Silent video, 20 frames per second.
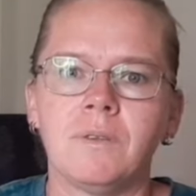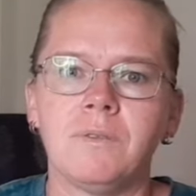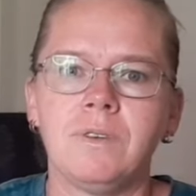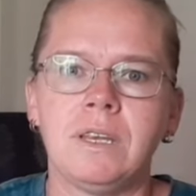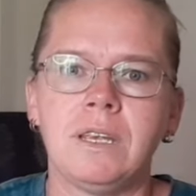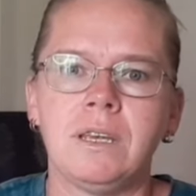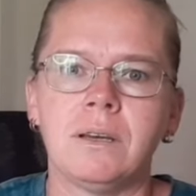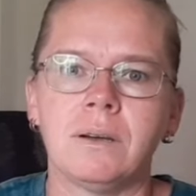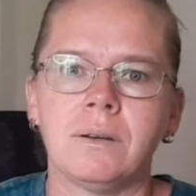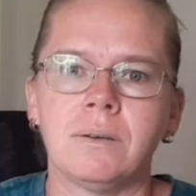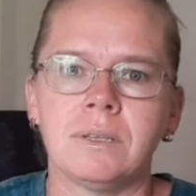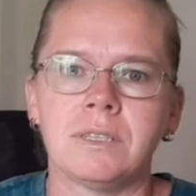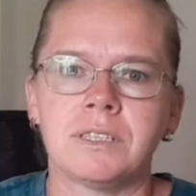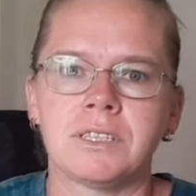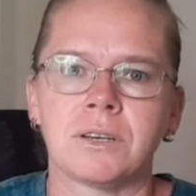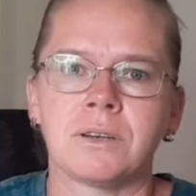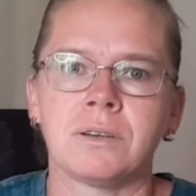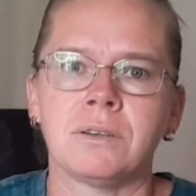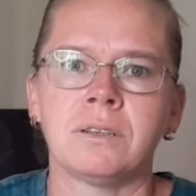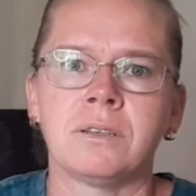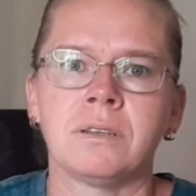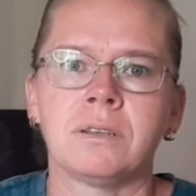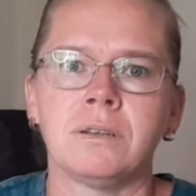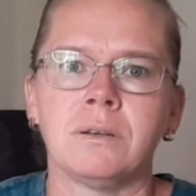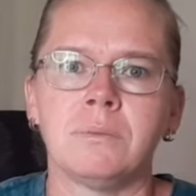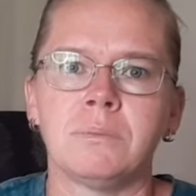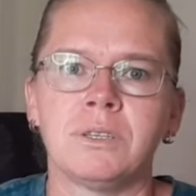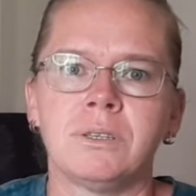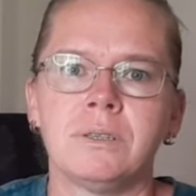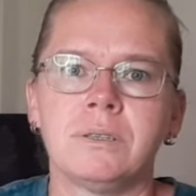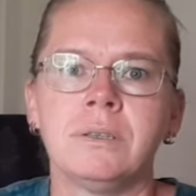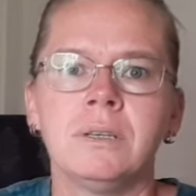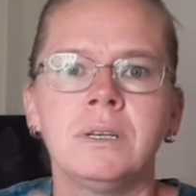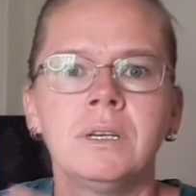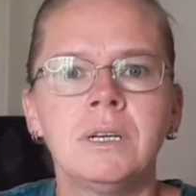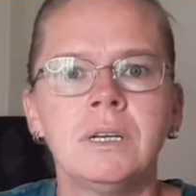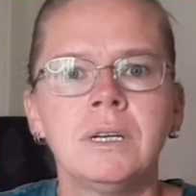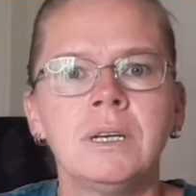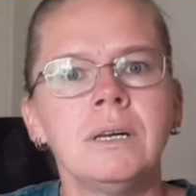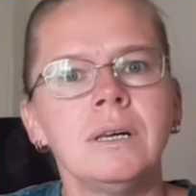video as a conglomerate
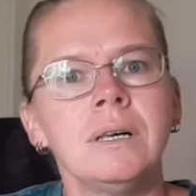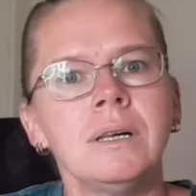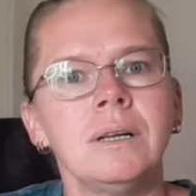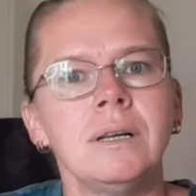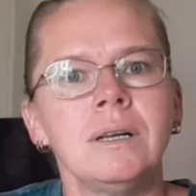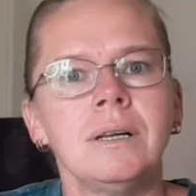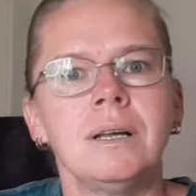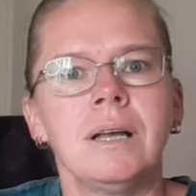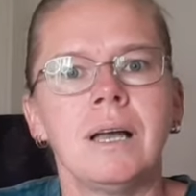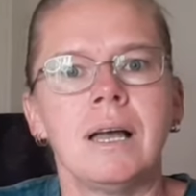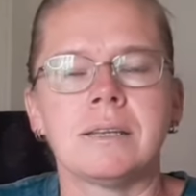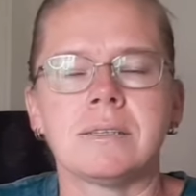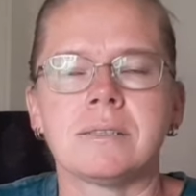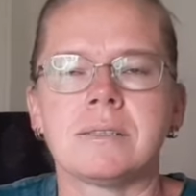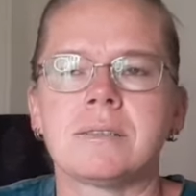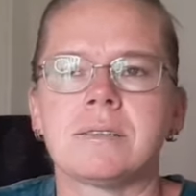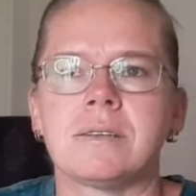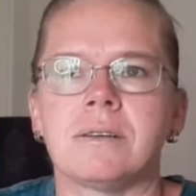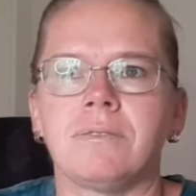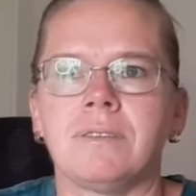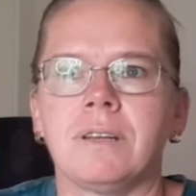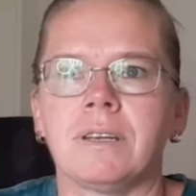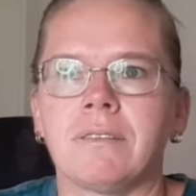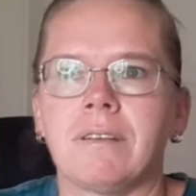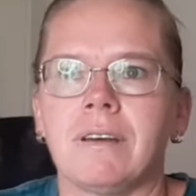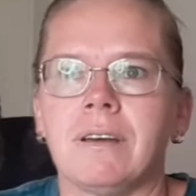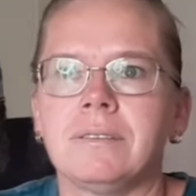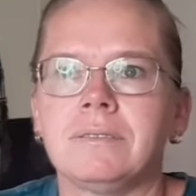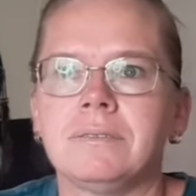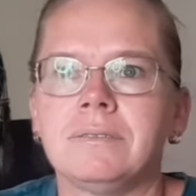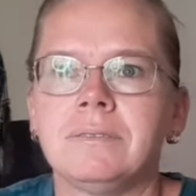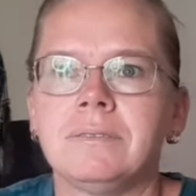and stuff like that